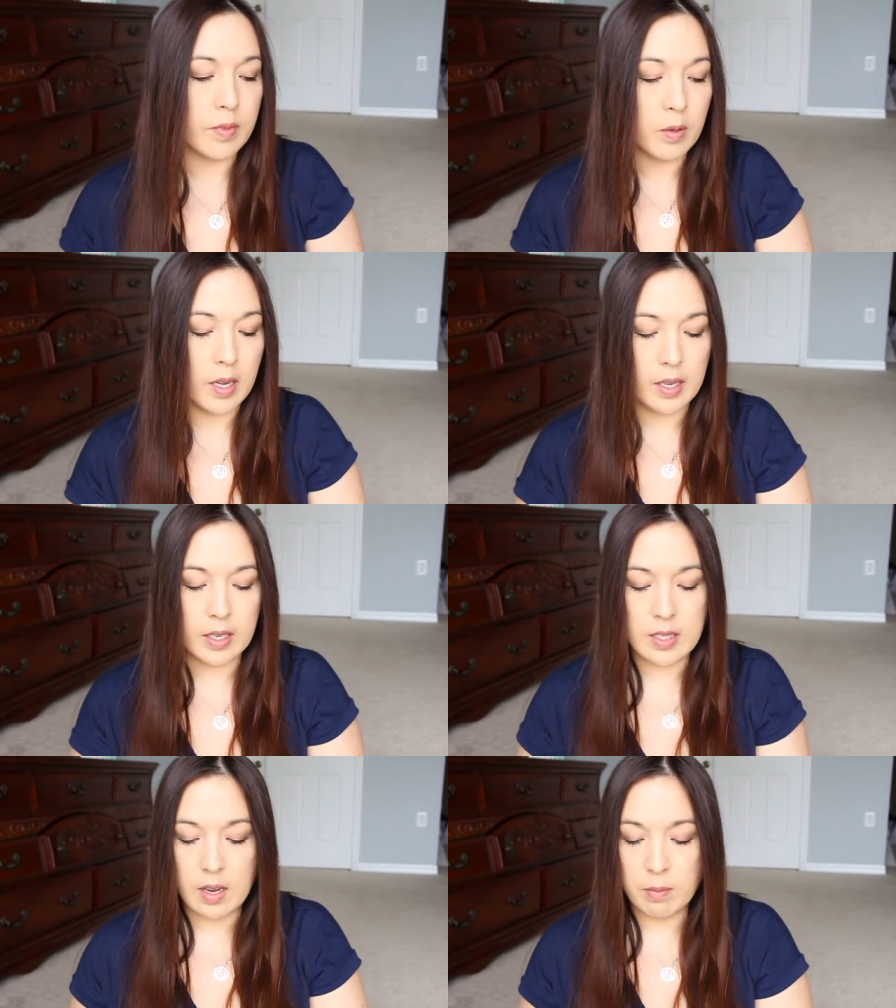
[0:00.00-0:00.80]
Okay, I
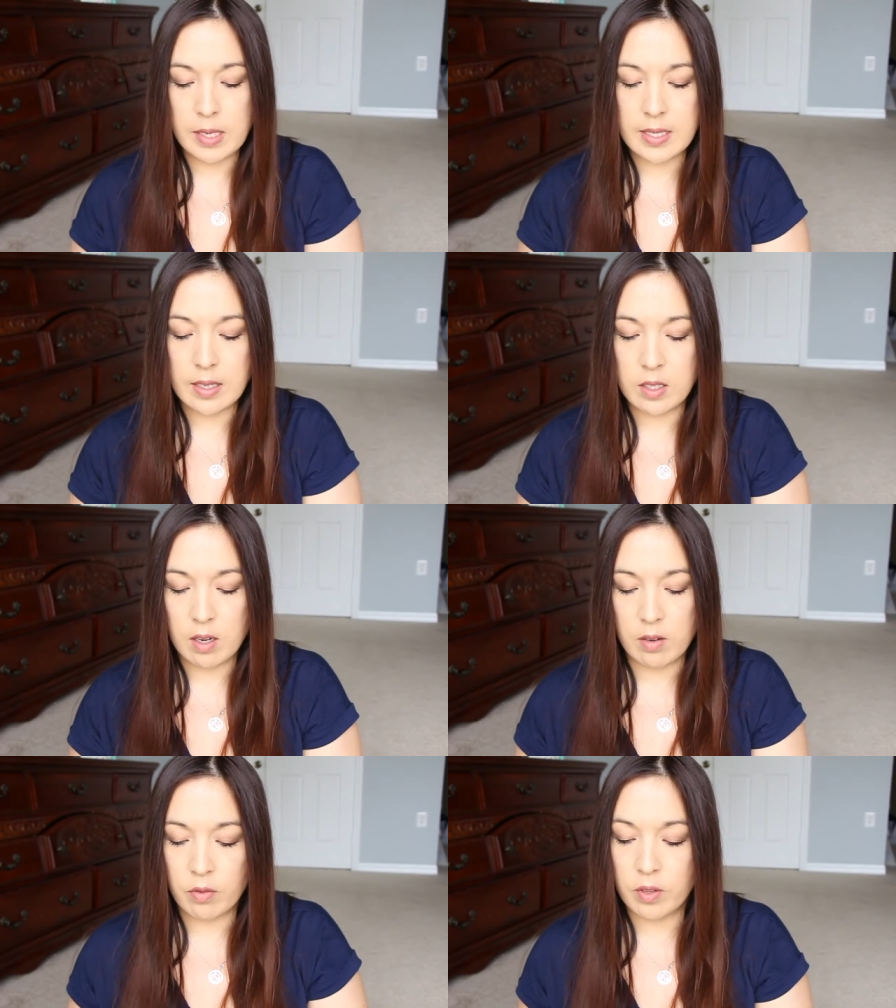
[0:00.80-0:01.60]
guess I have my scent
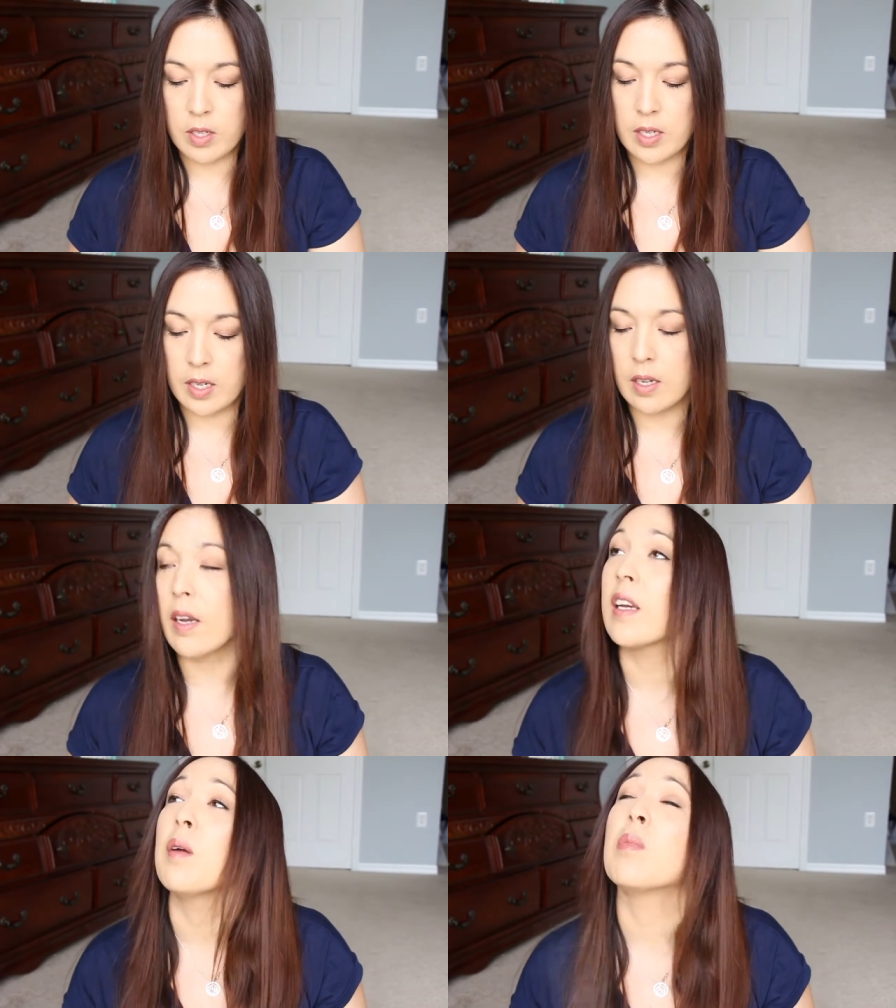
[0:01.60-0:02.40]
on for the day.
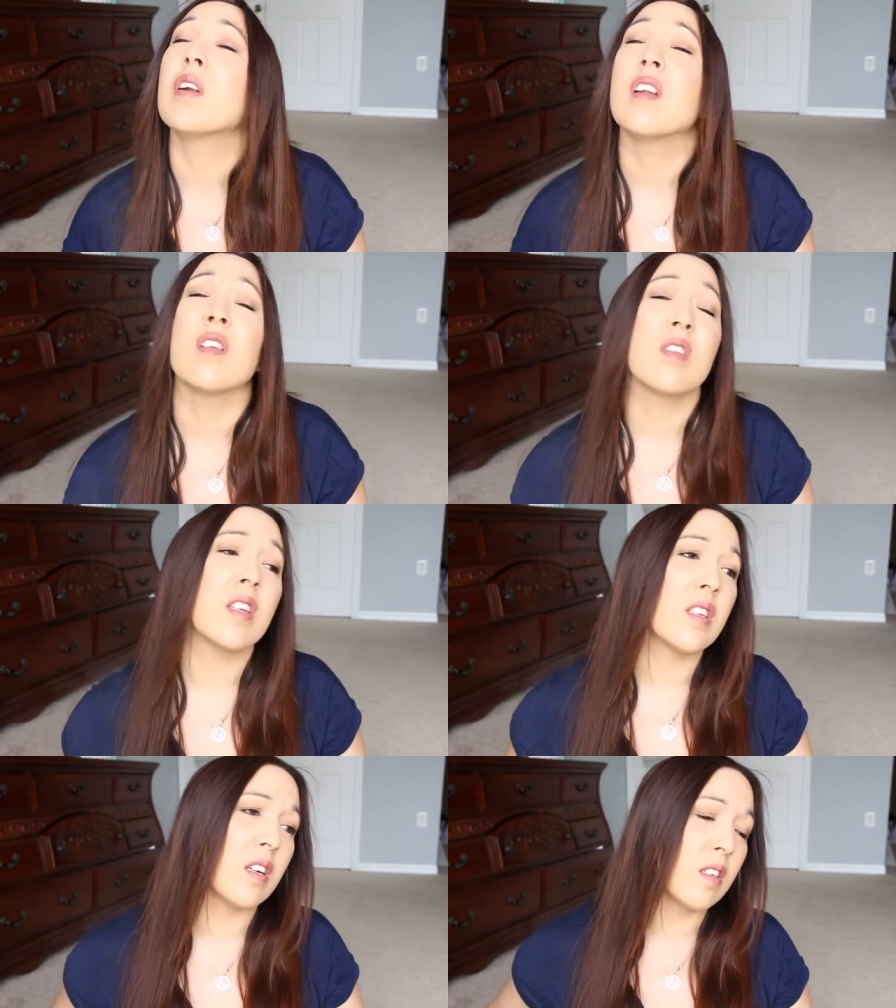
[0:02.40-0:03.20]
I can't put another
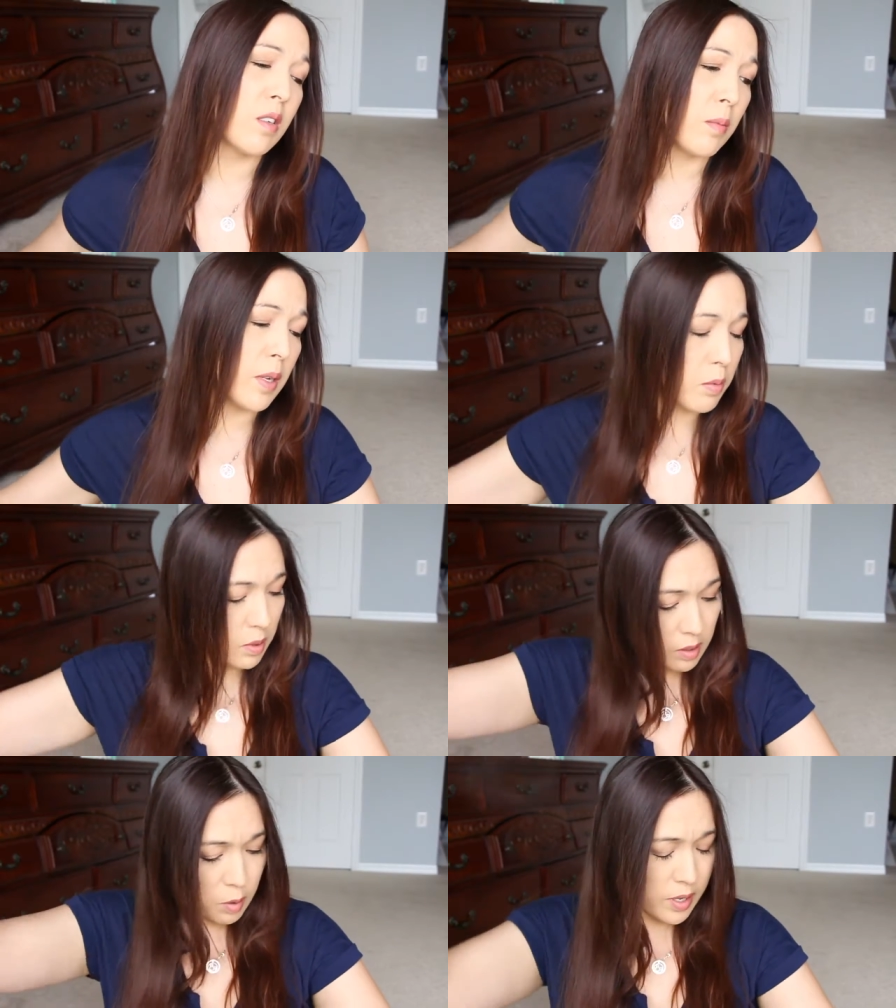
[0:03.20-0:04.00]
scent on, so I might as
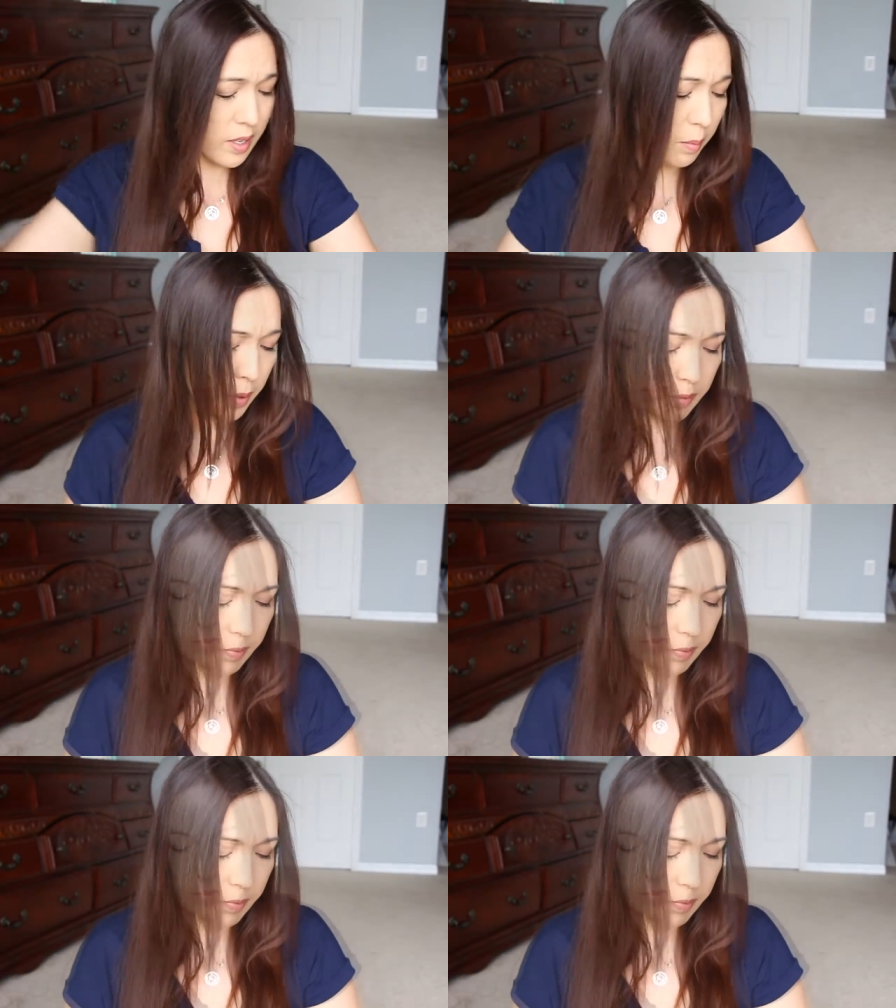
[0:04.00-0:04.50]
well load it up.